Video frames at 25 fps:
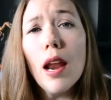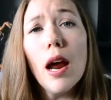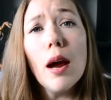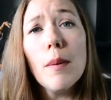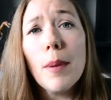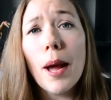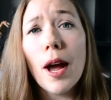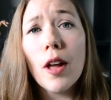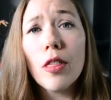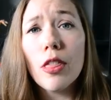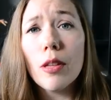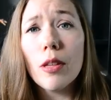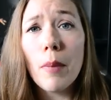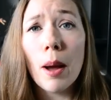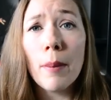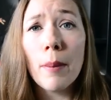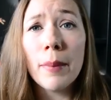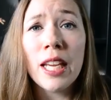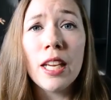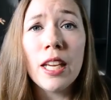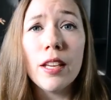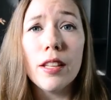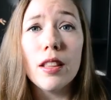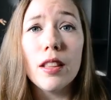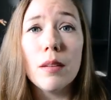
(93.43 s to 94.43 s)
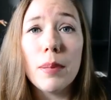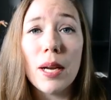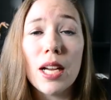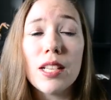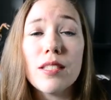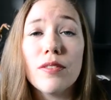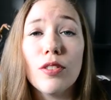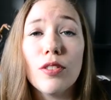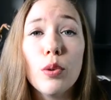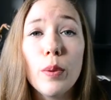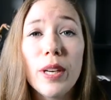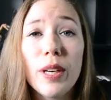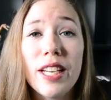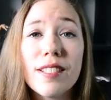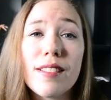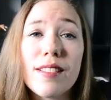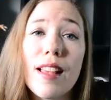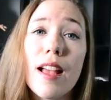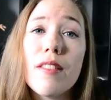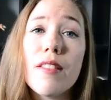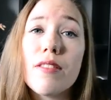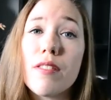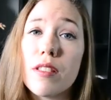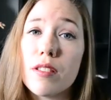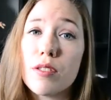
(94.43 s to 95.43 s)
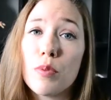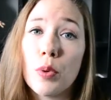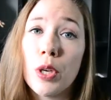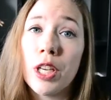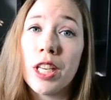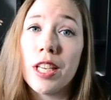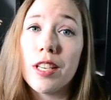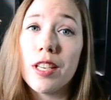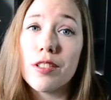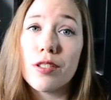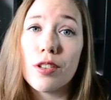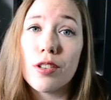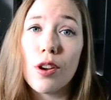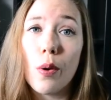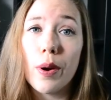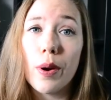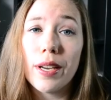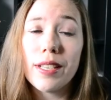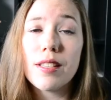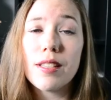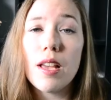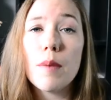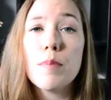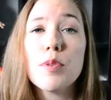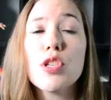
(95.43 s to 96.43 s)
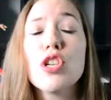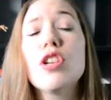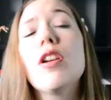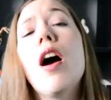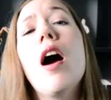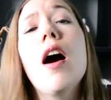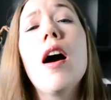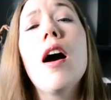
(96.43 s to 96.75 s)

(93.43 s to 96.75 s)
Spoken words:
about The Mummy in the past few weeks, and this week is no exception.